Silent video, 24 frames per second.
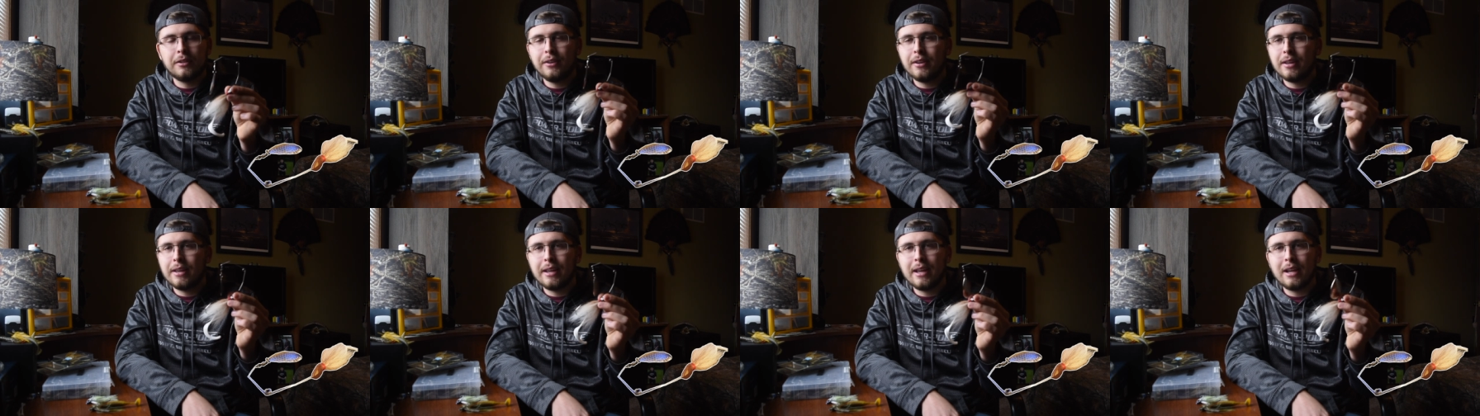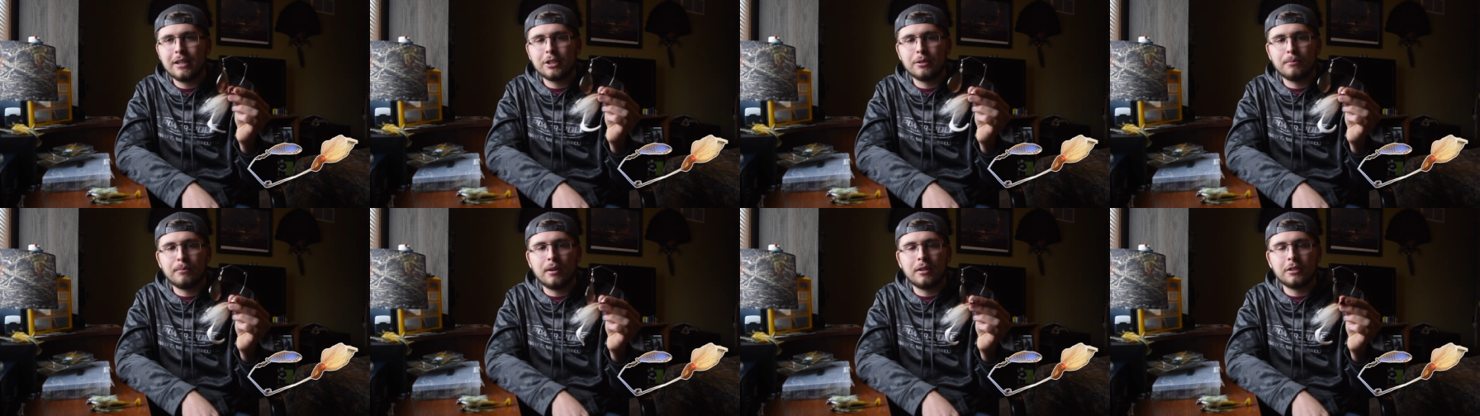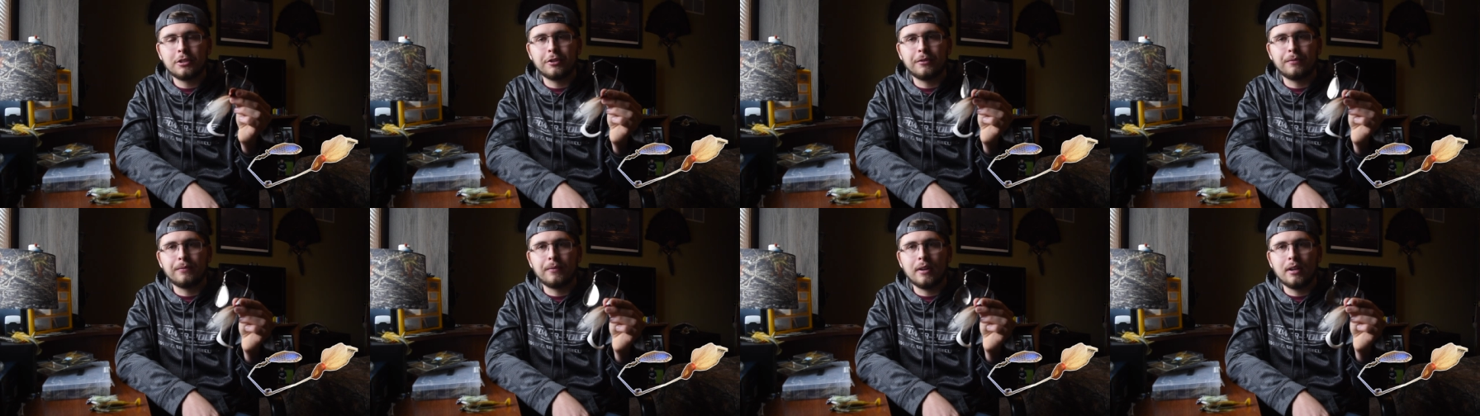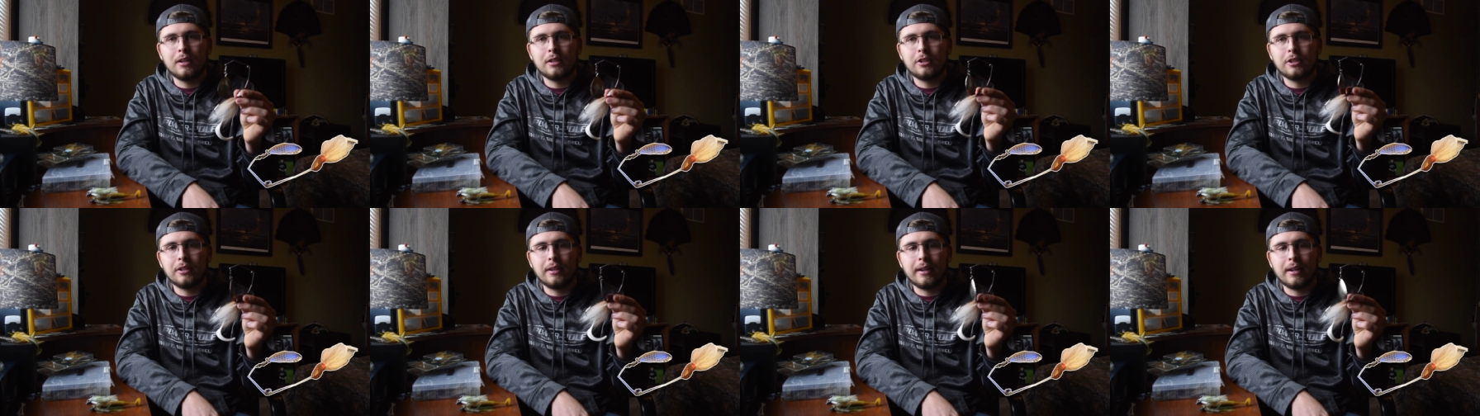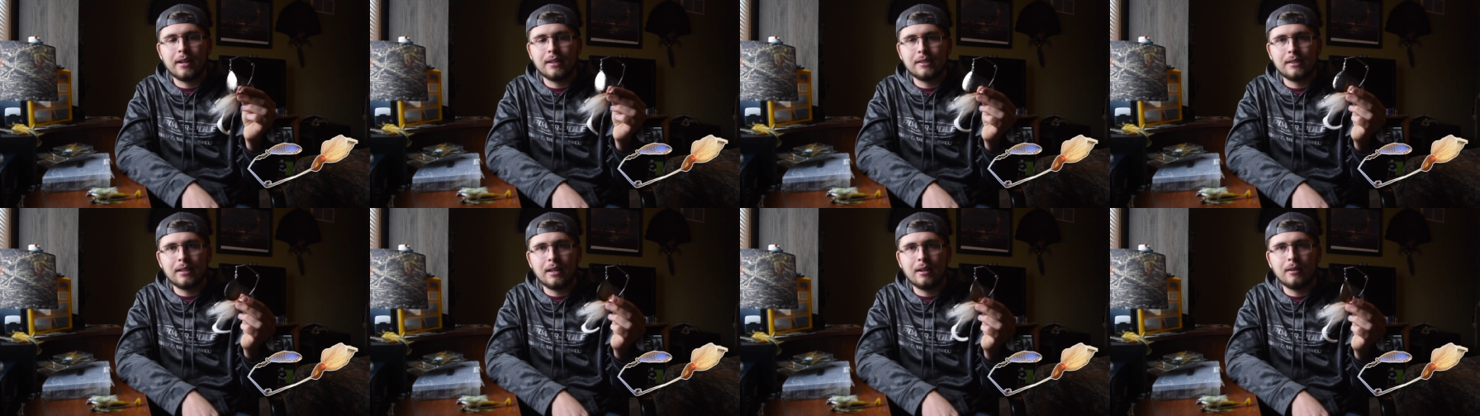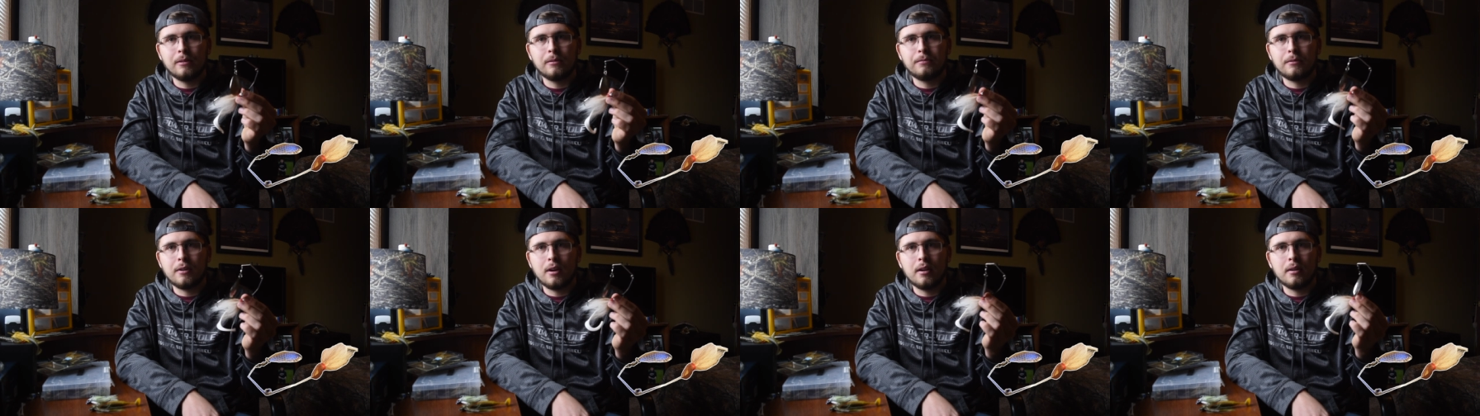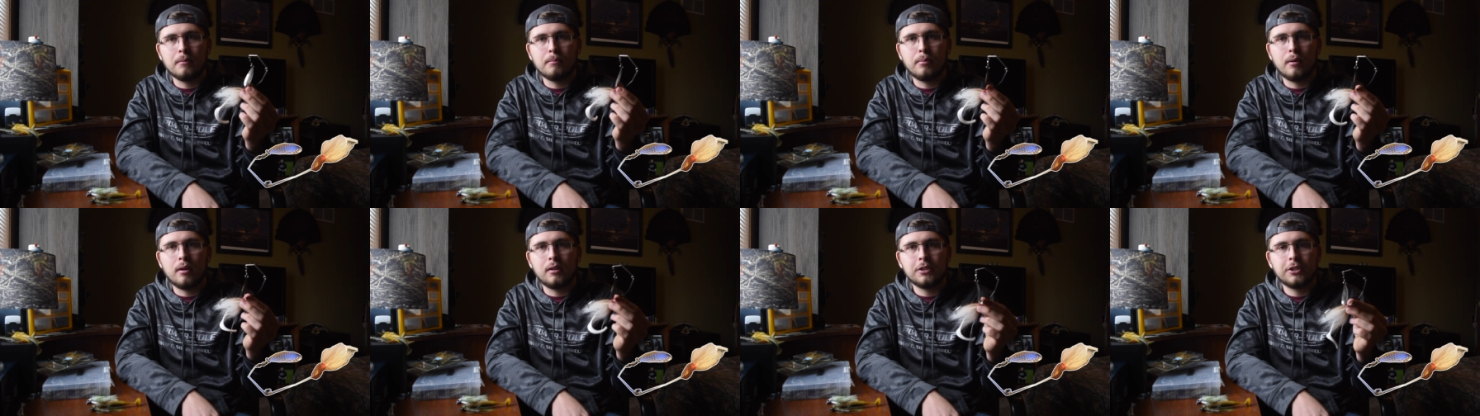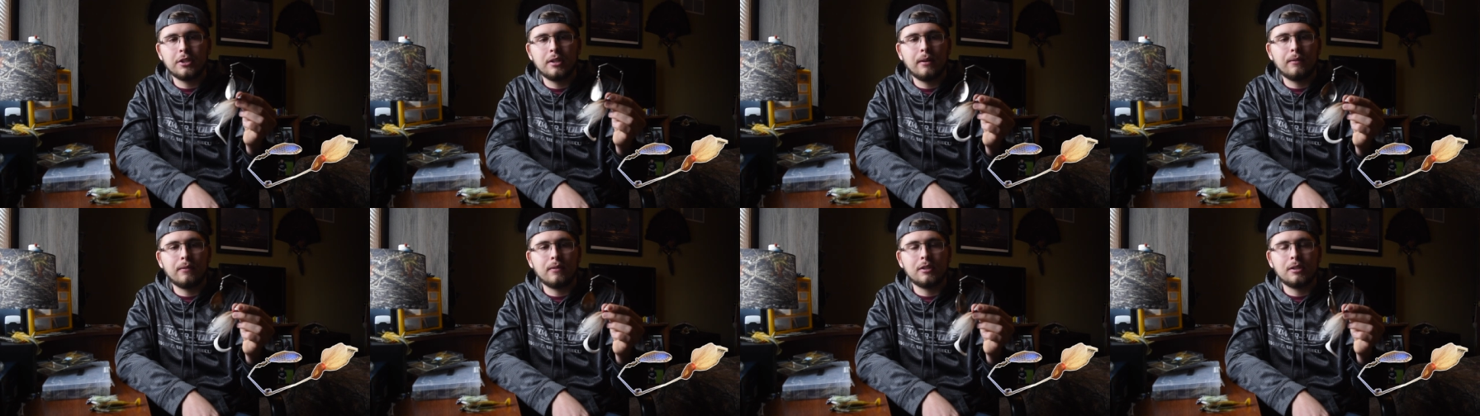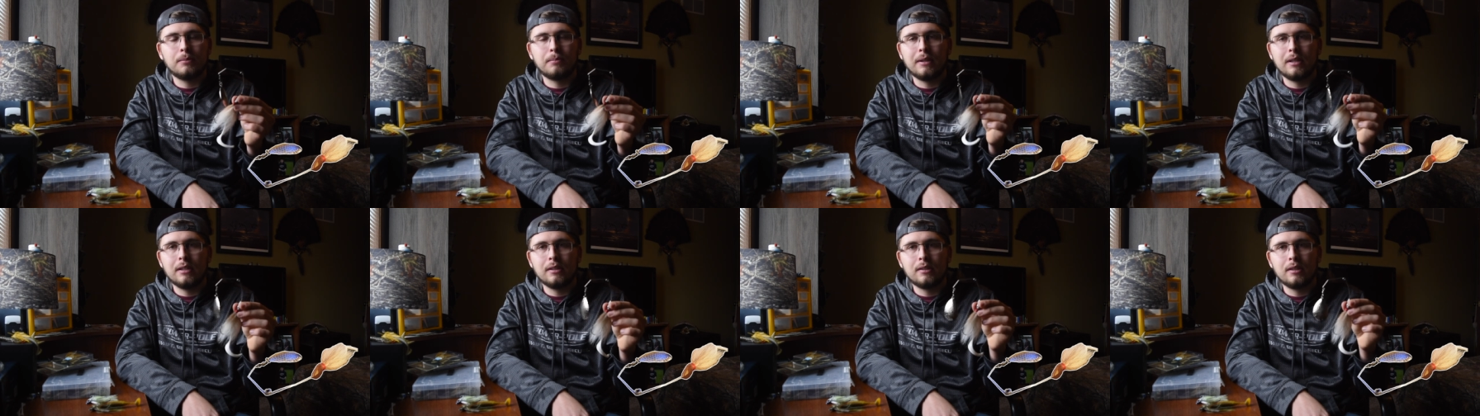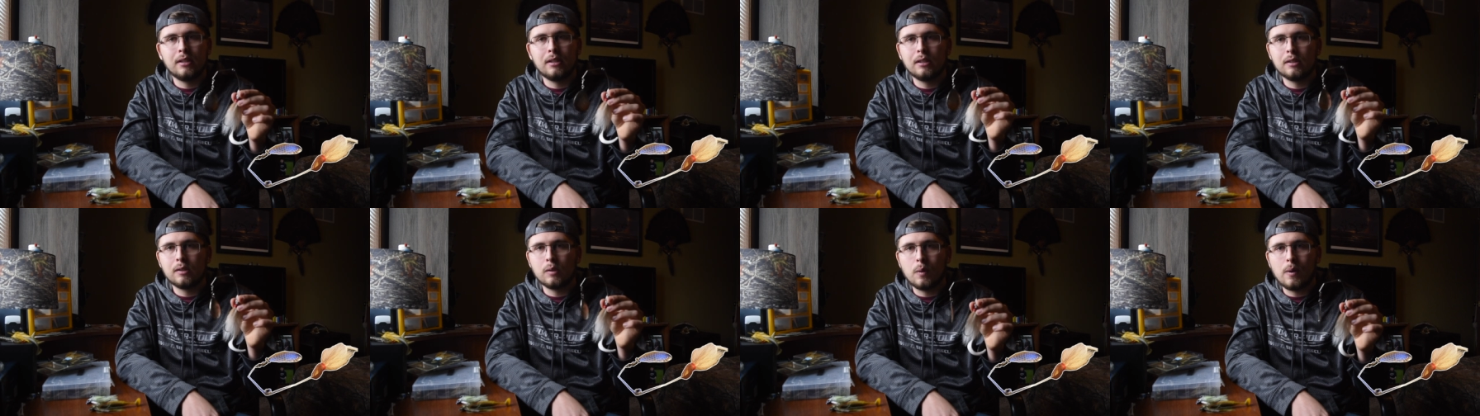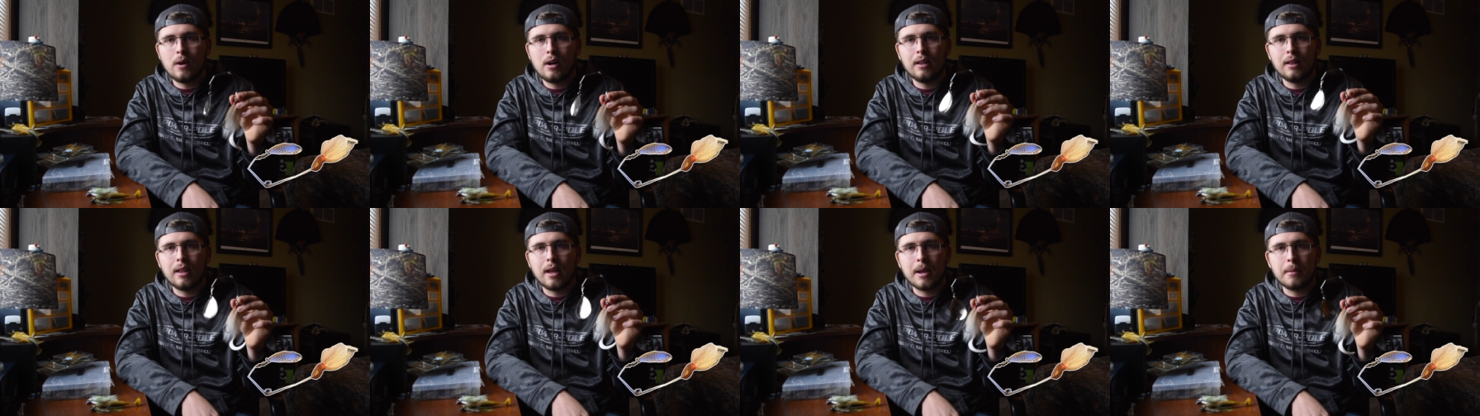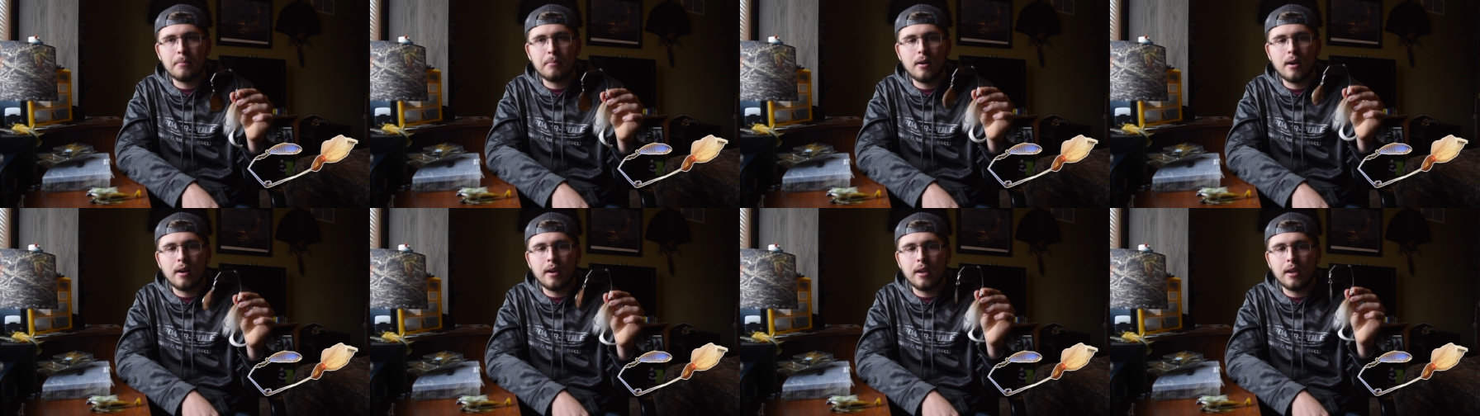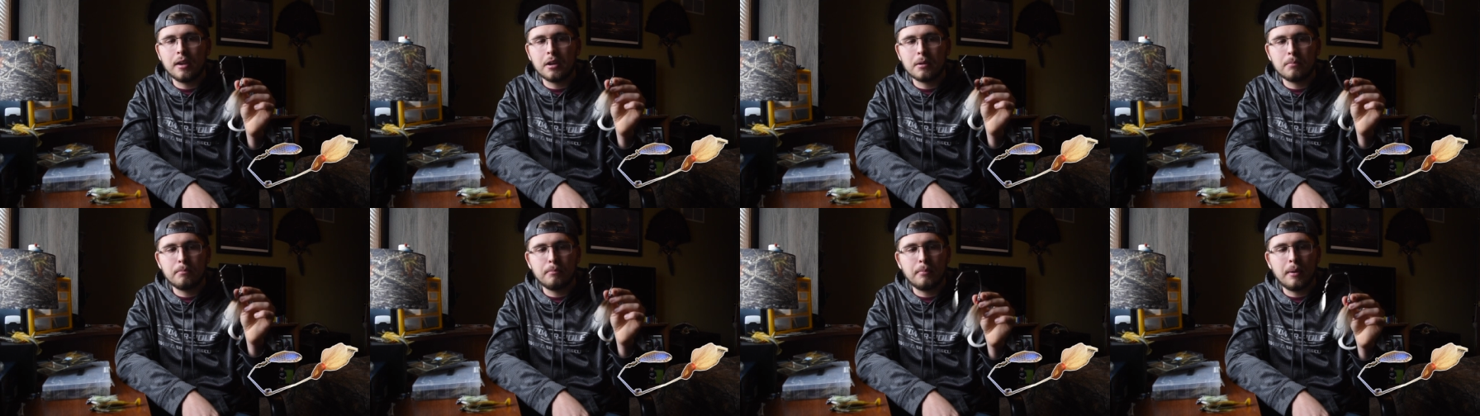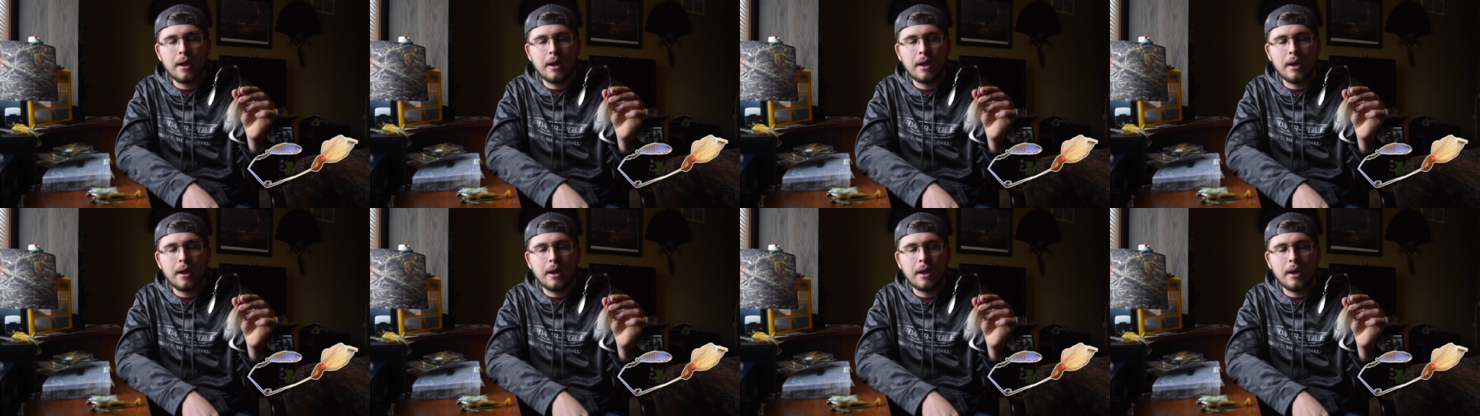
You can catch a bunch of fish. Like I said, we've got a bunch of different species, walleye, pike,